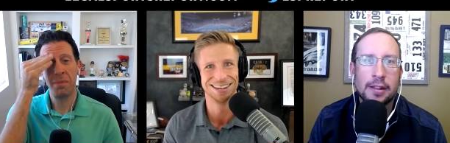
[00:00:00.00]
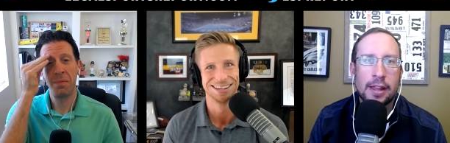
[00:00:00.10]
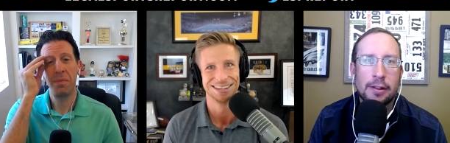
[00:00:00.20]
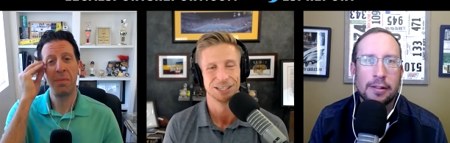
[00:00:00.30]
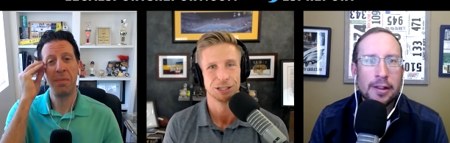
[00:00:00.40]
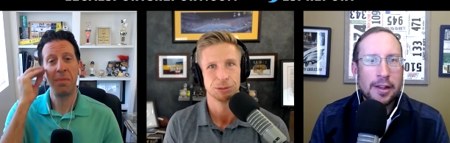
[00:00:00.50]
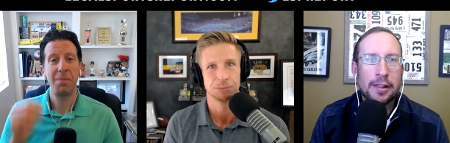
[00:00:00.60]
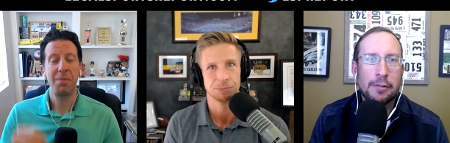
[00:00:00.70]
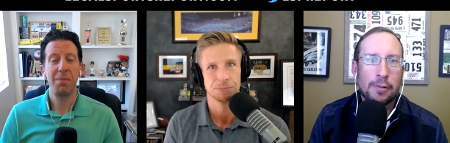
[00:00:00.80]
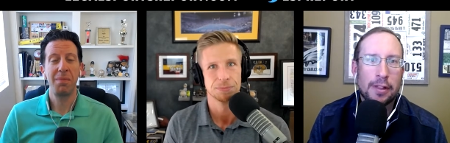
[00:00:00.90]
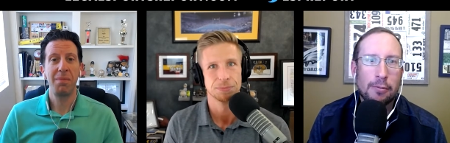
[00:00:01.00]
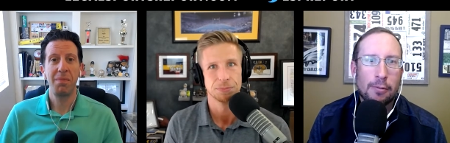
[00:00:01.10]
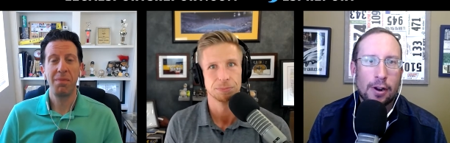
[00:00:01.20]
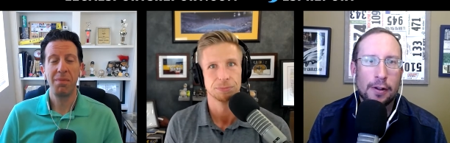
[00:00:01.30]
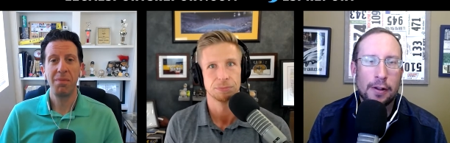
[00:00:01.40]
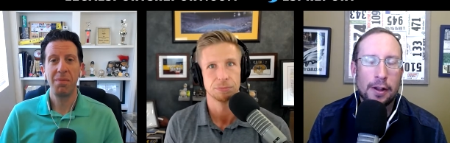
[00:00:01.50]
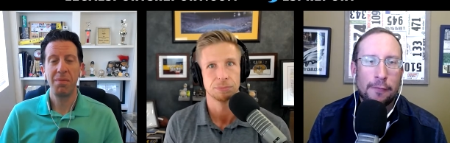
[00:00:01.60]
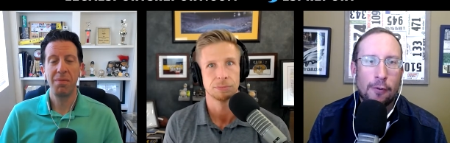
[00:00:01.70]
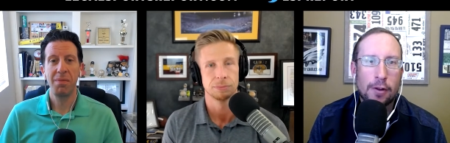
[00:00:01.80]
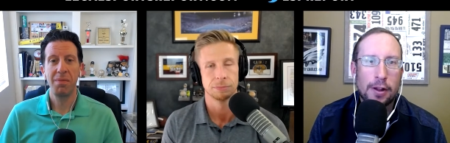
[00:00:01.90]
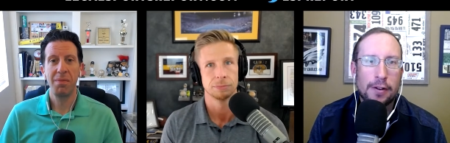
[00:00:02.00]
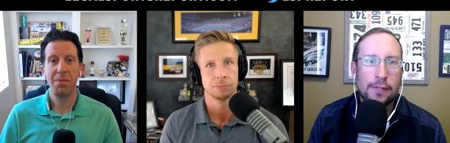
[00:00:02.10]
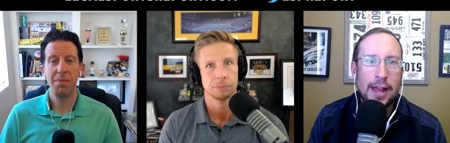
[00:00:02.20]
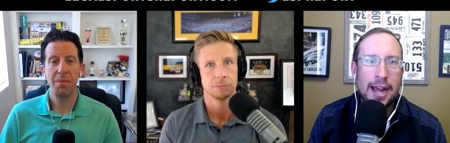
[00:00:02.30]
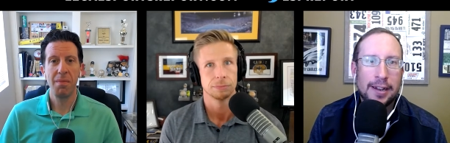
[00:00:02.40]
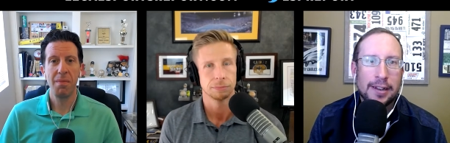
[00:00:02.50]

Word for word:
Speaker 1: they they were they were a, a forerunner of that.